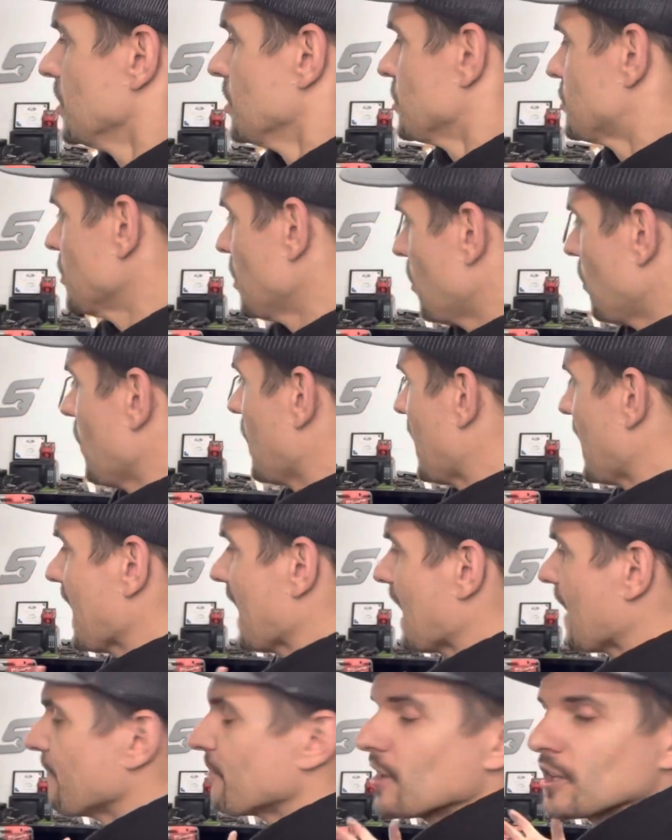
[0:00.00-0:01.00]
So I
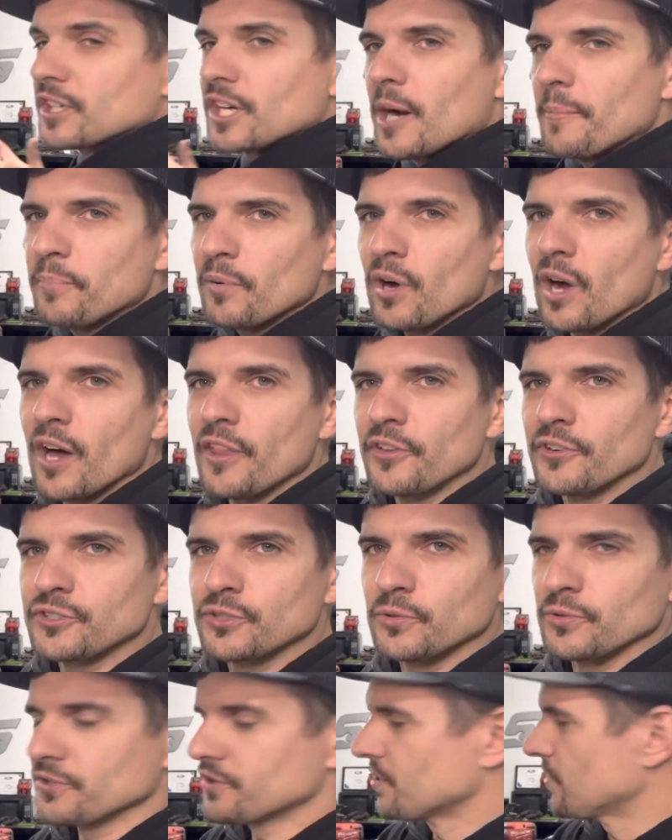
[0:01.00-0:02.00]
have a couple other
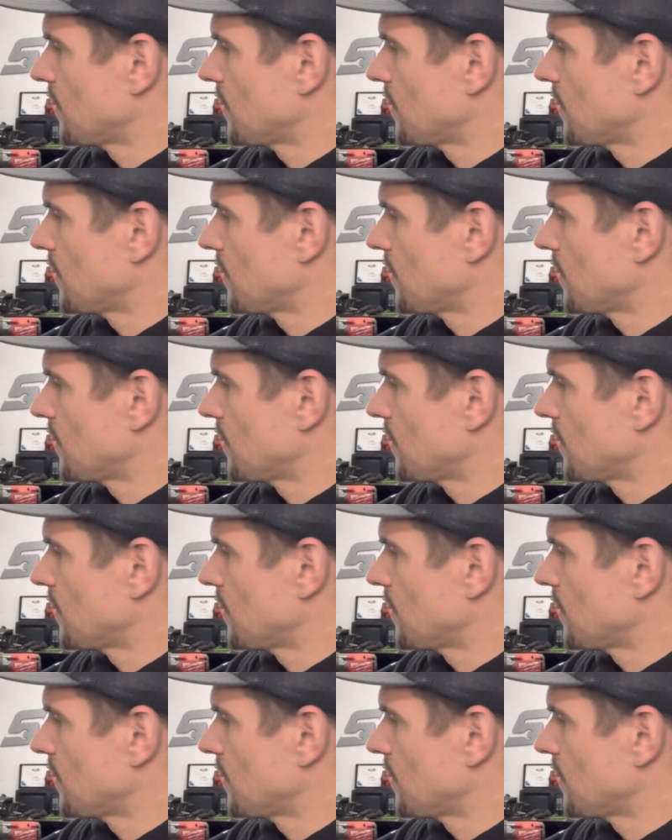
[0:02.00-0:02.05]
tools.